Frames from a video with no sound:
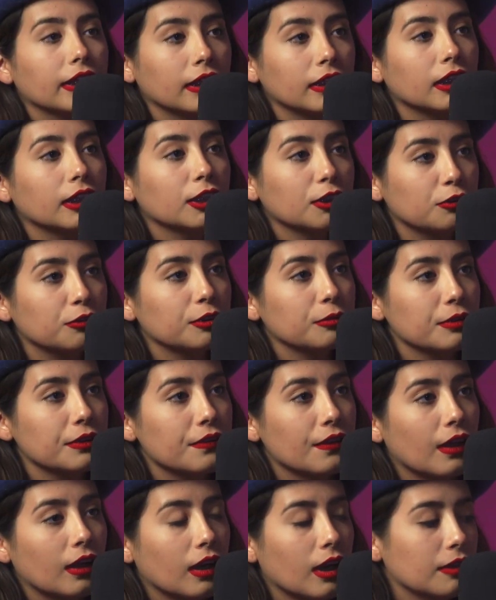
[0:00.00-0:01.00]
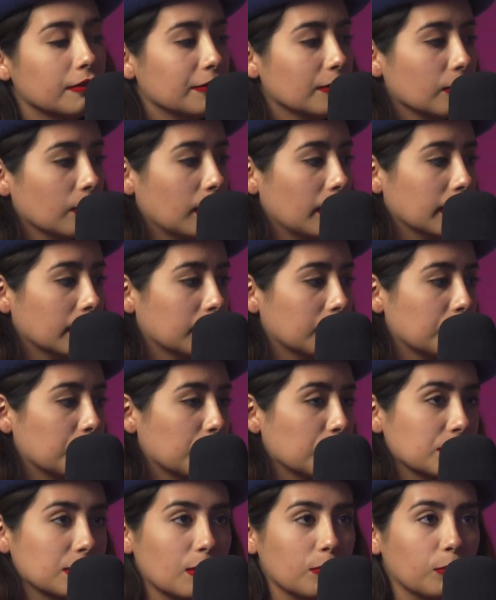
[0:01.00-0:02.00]
I agree with that. I feel like,
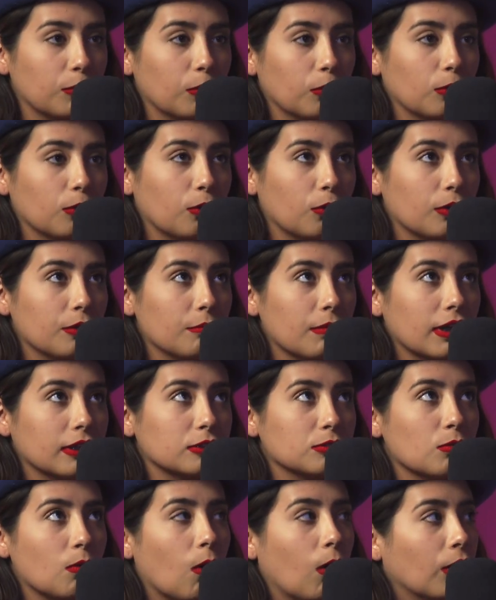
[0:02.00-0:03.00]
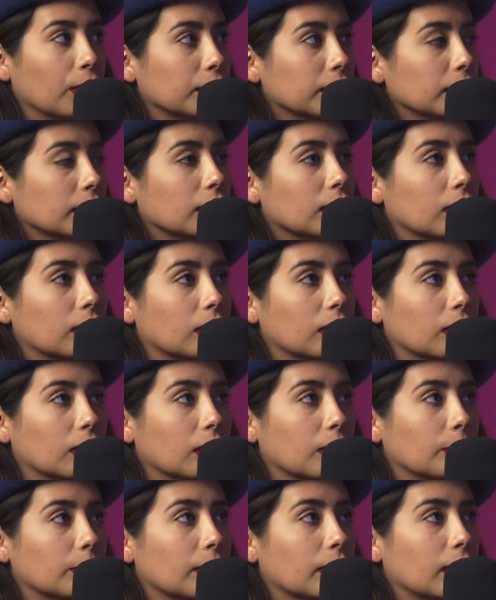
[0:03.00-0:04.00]
for example, going back to art,
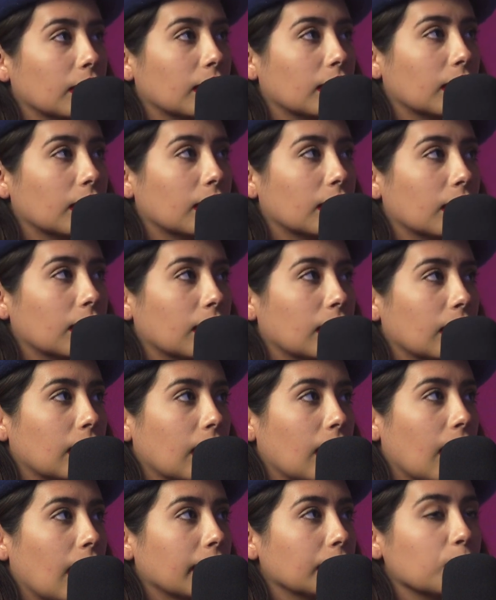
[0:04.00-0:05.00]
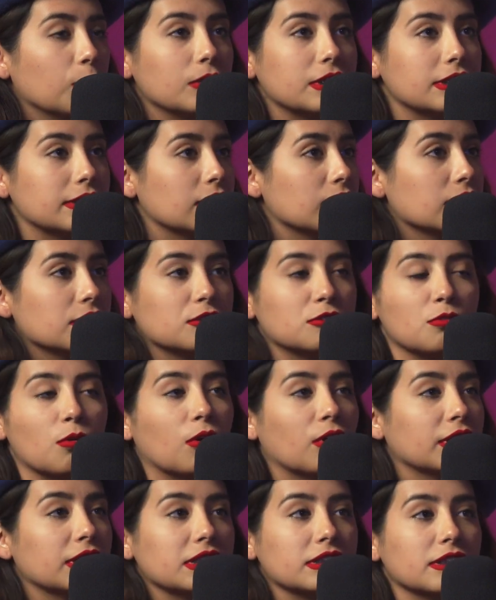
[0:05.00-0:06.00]
I always tell this to
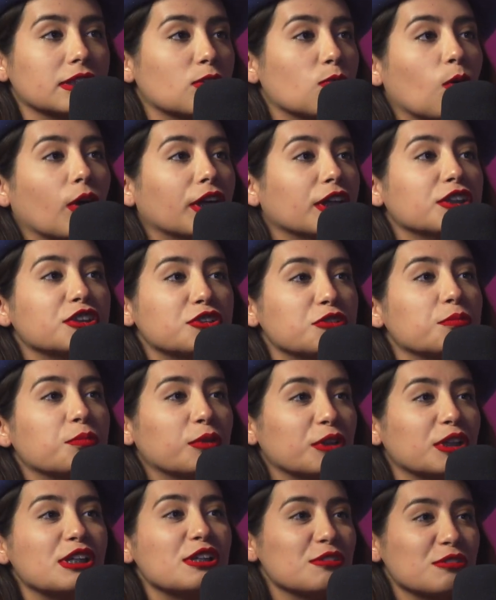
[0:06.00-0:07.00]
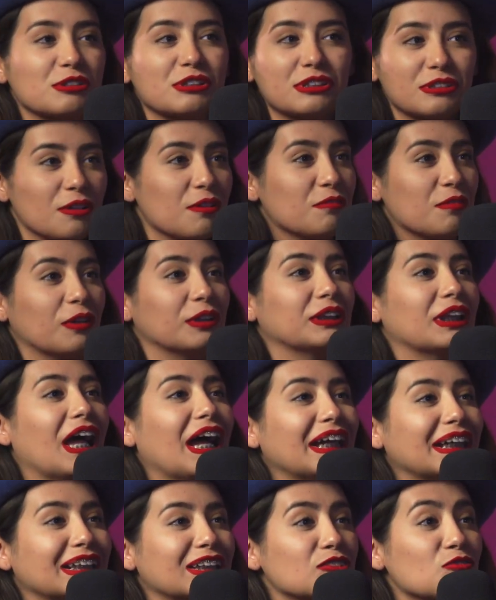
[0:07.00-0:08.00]
artists, like, why aren't you putting your stuff
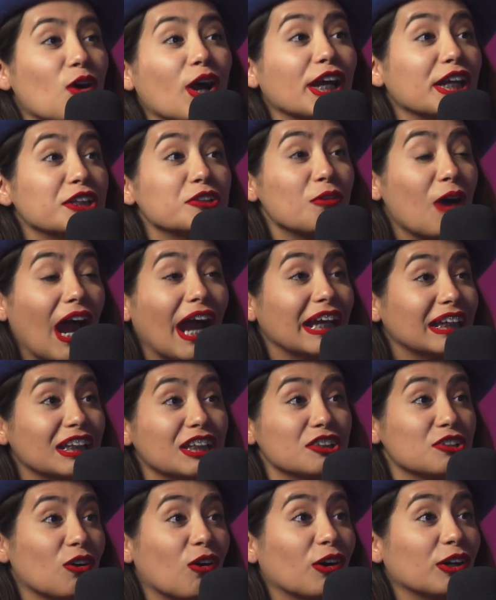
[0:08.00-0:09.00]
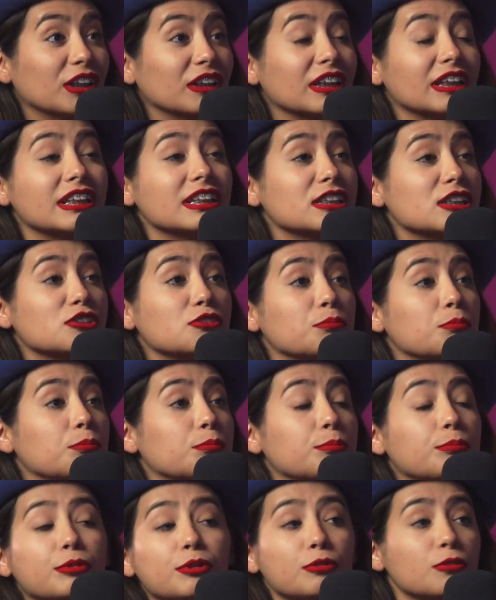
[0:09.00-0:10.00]
online? Why are you hiding your art? Like, this is
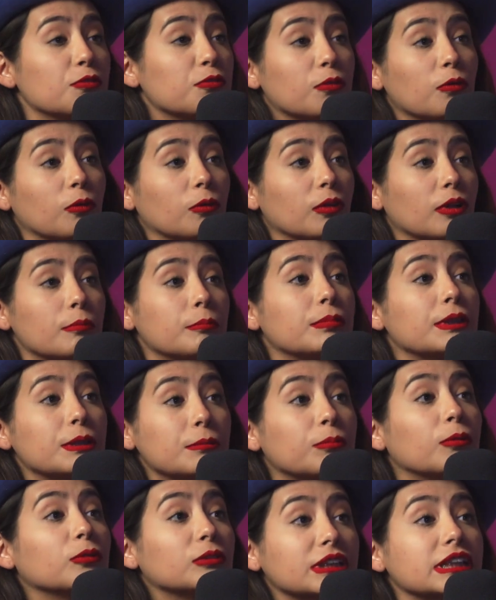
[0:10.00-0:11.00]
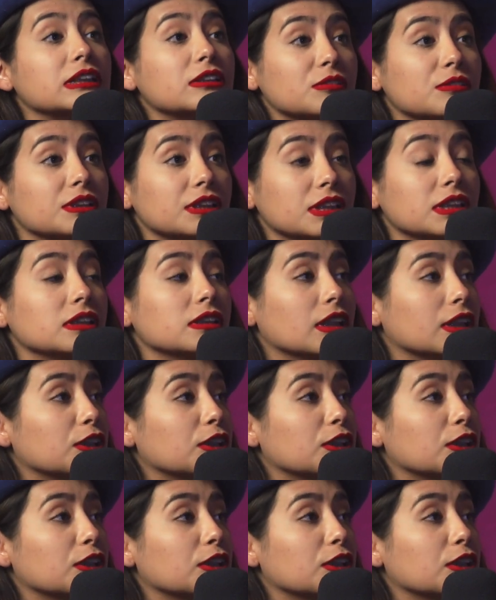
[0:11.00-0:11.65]
beautiful. People need to see it.